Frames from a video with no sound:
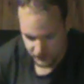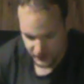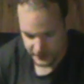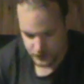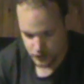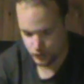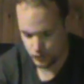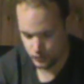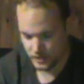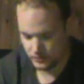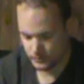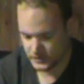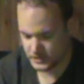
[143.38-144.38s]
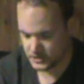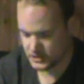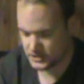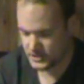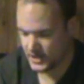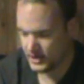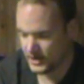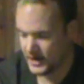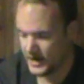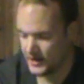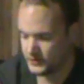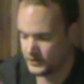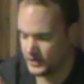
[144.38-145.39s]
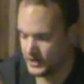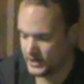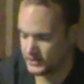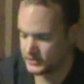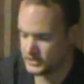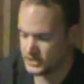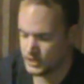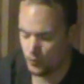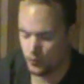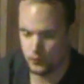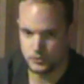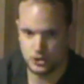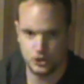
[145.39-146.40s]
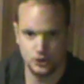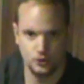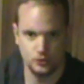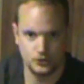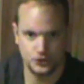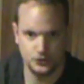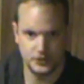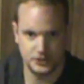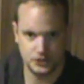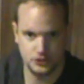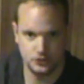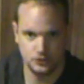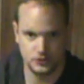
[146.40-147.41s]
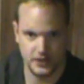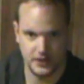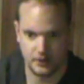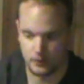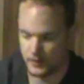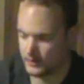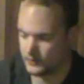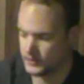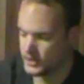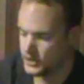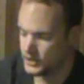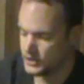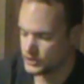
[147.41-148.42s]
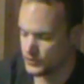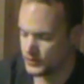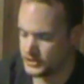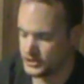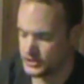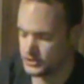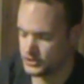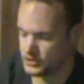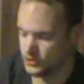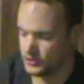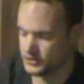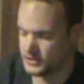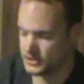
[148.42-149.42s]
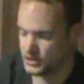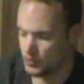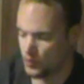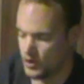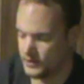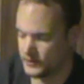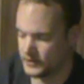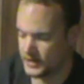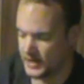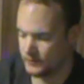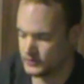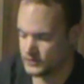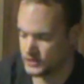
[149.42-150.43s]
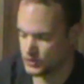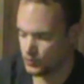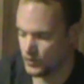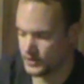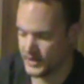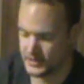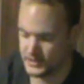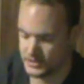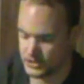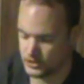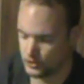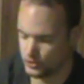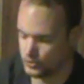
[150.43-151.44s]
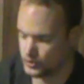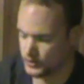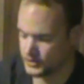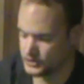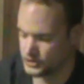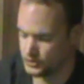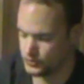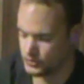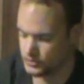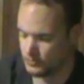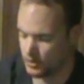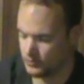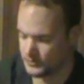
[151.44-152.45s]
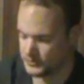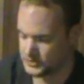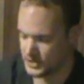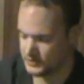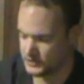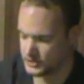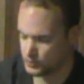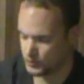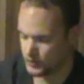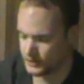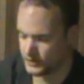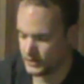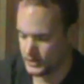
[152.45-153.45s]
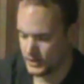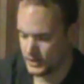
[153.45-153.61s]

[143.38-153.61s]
Effect 2 double disc set. I had the two disc 2s laying around. So I just inserted disc 1 that came with disc 1 and disc 2, so I just used them both inside this one.